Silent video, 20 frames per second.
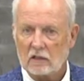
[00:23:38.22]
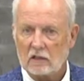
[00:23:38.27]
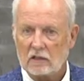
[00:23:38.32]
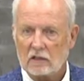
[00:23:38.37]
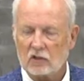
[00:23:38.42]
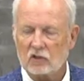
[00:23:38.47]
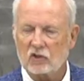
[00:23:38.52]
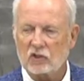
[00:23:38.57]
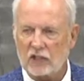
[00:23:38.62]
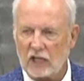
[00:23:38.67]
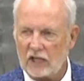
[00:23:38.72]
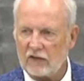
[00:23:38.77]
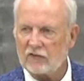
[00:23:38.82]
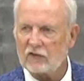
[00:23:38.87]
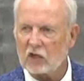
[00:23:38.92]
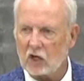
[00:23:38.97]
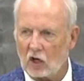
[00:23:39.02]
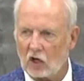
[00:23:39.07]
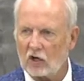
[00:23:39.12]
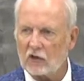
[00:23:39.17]
to
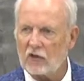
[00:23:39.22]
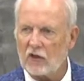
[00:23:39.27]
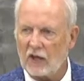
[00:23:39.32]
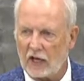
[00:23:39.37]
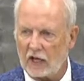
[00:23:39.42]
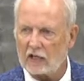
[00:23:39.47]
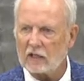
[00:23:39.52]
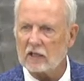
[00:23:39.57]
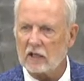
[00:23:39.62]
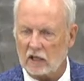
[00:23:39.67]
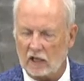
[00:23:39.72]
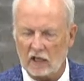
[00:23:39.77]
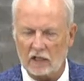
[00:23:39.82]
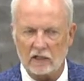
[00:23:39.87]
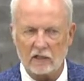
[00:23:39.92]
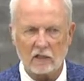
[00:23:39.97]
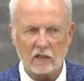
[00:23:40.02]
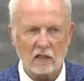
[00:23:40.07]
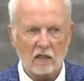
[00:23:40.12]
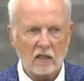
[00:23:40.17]
safeguard that
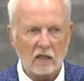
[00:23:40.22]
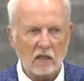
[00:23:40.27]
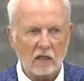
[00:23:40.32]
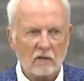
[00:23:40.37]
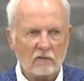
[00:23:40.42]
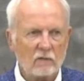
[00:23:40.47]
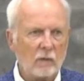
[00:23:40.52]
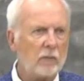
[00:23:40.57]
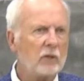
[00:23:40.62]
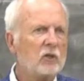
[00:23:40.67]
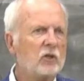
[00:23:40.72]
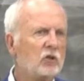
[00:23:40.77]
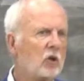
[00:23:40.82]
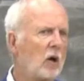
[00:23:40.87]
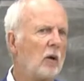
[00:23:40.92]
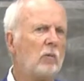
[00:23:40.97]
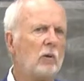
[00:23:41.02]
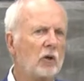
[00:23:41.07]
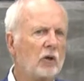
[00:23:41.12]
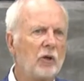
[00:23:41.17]
gun from a
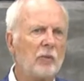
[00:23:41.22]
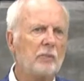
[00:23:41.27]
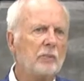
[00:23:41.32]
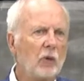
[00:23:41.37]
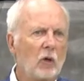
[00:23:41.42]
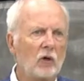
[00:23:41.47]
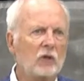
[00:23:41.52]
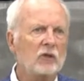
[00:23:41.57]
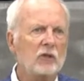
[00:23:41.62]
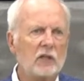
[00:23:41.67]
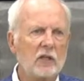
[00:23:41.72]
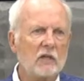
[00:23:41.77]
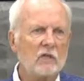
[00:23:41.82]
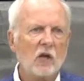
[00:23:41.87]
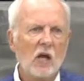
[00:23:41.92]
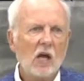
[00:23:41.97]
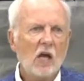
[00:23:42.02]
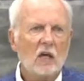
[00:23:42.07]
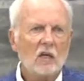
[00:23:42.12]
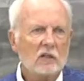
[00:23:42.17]
troubled, impulsive,
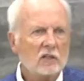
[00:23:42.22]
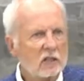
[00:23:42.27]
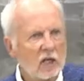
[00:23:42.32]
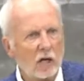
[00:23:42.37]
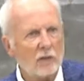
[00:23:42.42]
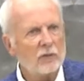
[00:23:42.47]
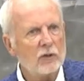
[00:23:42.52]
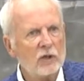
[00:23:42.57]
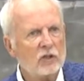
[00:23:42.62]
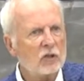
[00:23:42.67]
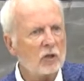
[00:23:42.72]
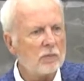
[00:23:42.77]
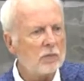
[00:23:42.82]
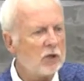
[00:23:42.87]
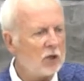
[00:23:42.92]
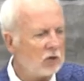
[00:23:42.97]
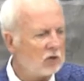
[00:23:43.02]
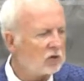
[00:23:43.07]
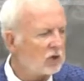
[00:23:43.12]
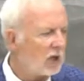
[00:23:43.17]
substance
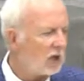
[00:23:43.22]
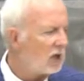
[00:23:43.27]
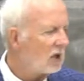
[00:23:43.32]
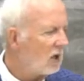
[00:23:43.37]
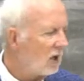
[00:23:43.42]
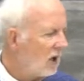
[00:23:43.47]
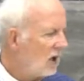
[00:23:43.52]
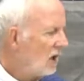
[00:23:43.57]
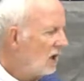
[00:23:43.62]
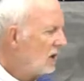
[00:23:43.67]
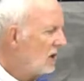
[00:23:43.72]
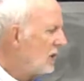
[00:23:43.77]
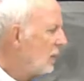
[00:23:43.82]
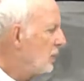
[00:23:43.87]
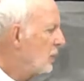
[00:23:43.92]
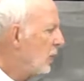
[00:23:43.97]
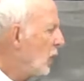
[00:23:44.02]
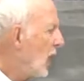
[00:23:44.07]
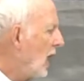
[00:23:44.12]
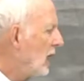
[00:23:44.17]
abusing,
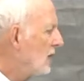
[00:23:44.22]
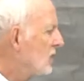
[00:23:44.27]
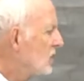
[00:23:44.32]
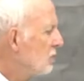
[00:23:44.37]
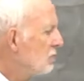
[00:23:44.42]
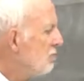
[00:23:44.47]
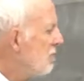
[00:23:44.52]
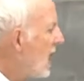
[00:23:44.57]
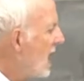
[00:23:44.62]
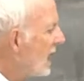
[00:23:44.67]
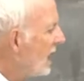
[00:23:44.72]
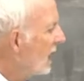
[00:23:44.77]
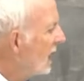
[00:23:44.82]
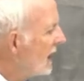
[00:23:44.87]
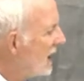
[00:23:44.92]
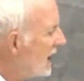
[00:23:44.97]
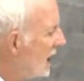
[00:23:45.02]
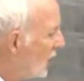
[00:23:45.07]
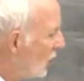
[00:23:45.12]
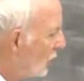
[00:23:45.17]
depressed,
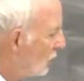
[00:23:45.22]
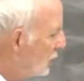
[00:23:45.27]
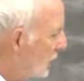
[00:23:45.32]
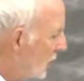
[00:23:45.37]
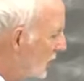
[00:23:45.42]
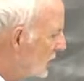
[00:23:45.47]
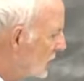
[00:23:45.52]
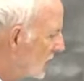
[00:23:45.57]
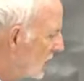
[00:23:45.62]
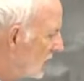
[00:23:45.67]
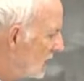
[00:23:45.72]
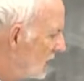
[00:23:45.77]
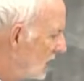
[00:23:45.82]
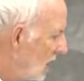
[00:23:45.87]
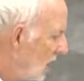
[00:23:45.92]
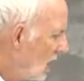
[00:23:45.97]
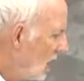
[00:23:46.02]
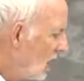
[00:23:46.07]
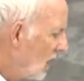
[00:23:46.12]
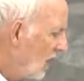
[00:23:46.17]
mentally ill person
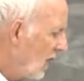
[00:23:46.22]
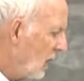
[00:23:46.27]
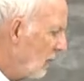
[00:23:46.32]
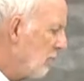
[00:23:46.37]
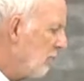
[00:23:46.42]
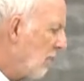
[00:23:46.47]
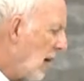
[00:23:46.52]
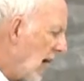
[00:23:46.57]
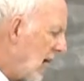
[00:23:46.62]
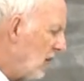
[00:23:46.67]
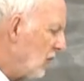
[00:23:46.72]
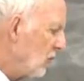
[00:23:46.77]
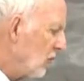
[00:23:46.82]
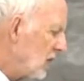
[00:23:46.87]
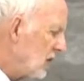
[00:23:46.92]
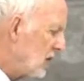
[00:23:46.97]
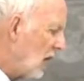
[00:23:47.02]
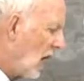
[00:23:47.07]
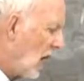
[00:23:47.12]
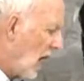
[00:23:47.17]
that might
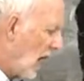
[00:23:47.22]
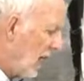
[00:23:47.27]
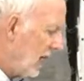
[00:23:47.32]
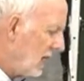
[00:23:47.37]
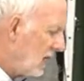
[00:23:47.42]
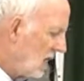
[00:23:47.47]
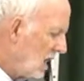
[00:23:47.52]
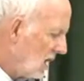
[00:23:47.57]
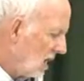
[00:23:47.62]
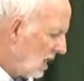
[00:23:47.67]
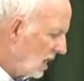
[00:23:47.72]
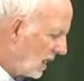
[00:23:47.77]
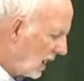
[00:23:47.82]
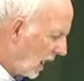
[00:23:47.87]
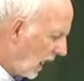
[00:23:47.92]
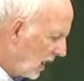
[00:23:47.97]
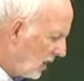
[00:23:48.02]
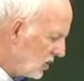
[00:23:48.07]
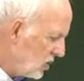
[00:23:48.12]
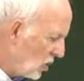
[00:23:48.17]
reside
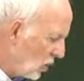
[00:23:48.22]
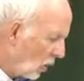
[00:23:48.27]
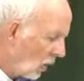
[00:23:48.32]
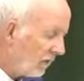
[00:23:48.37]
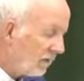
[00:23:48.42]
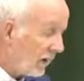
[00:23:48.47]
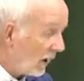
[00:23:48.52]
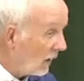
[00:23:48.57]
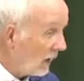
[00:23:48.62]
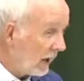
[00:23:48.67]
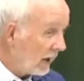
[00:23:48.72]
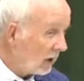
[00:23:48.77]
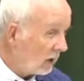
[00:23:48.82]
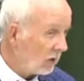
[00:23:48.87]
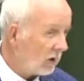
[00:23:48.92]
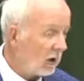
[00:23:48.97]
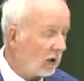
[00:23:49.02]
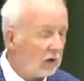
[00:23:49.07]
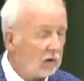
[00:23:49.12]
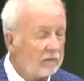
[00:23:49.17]
in your very
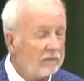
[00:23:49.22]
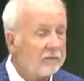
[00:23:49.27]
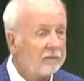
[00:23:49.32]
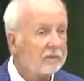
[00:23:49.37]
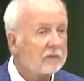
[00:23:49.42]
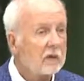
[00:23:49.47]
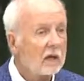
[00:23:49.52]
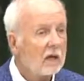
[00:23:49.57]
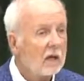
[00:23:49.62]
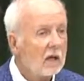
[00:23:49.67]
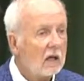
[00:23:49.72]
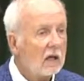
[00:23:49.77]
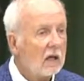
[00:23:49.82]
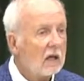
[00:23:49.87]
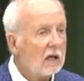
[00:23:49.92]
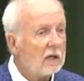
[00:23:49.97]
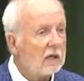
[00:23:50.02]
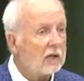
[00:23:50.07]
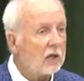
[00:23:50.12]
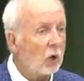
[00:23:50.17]
own home.
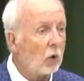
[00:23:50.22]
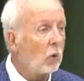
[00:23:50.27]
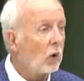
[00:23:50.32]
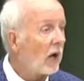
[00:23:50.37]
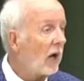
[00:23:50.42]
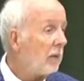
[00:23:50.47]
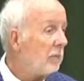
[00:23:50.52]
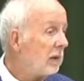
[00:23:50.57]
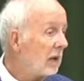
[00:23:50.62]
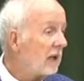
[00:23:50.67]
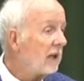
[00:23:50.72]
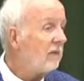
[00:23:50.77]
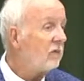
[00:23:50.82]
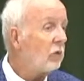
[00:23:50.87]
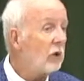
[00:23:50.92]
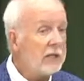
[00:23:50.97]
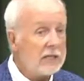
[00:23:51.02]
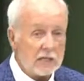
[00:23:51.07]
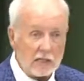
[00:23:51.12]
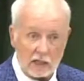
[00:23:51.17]
Do you know what I believe
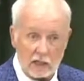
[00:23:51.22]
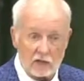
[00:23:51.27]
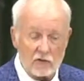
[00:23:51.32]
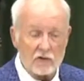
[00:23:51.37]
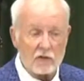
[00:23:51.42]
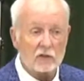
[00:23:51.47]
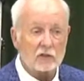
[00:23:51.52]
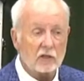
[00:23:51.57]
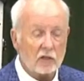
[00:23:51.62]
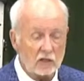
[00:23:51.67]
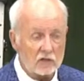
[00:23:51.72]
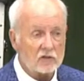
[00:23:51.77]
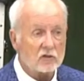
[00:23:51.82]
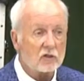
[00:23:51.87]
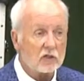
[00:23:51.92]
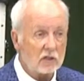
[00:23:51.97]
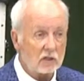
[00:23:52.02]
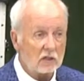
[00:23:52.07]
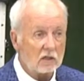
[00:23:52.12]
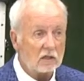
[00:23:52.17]
we need in this
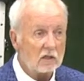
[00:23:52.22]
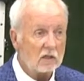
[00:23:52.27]
country?